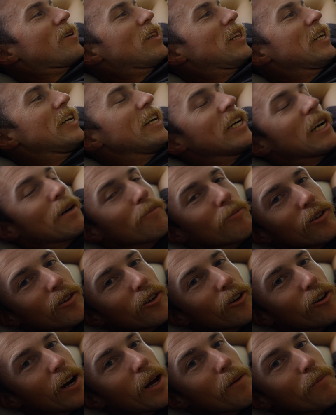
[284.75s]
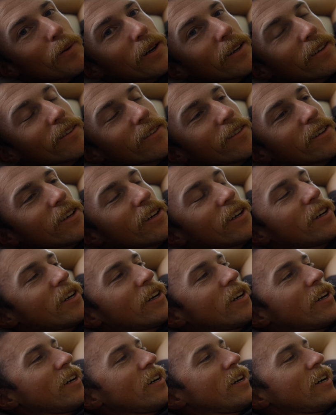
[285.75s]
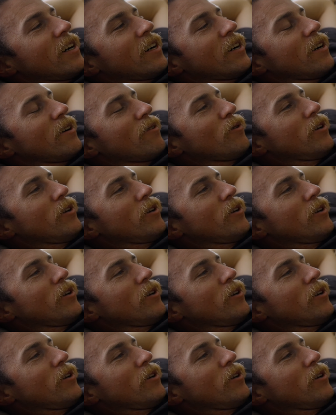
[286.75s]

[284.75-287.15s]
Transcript: leading up to the Grampians, uh,